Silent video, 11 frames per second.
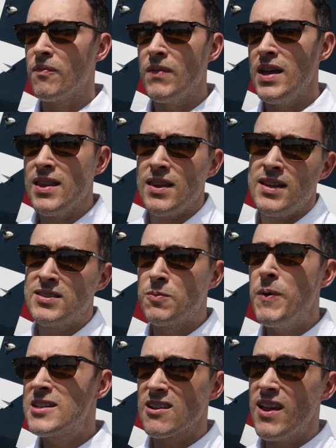it
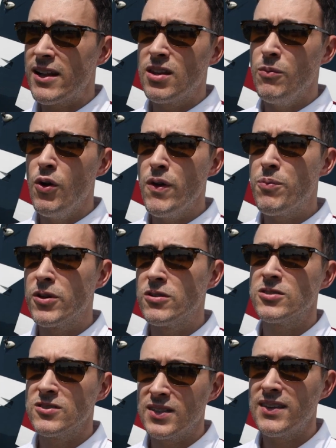speaks a lot to the movie
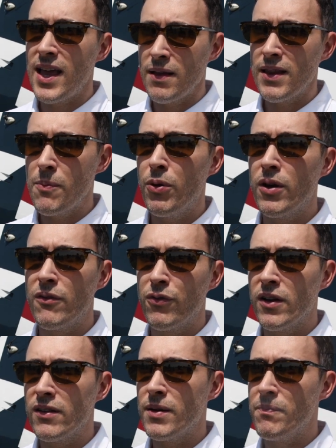producers that they put it in
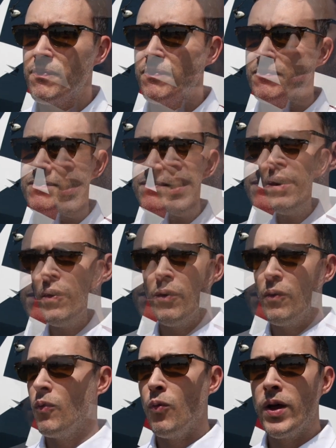front of them.
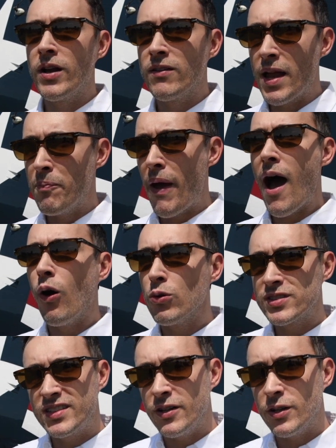When Glenn Powell
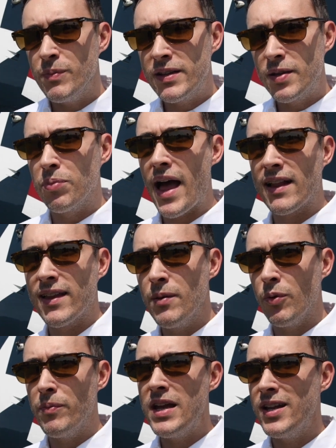steered me to Black
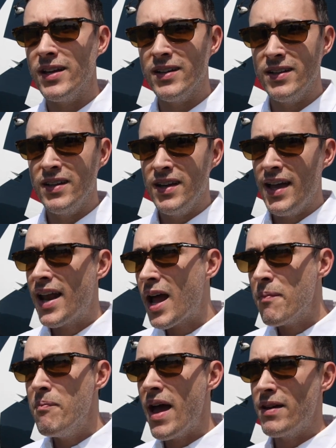Label Media, and I
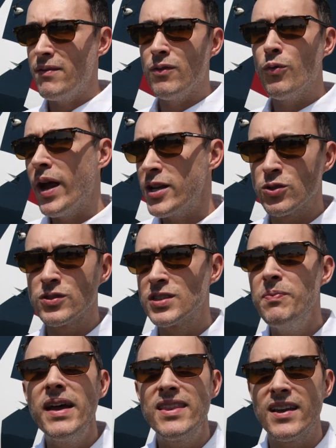met Rachel
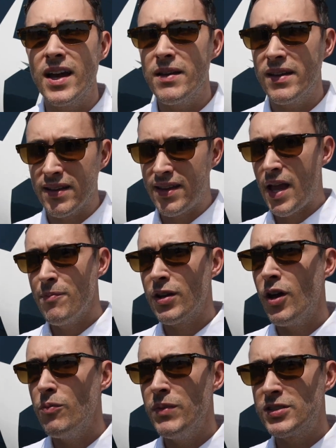Smith, and I came to
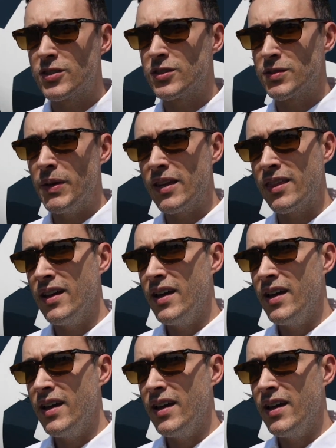know Mr. Smith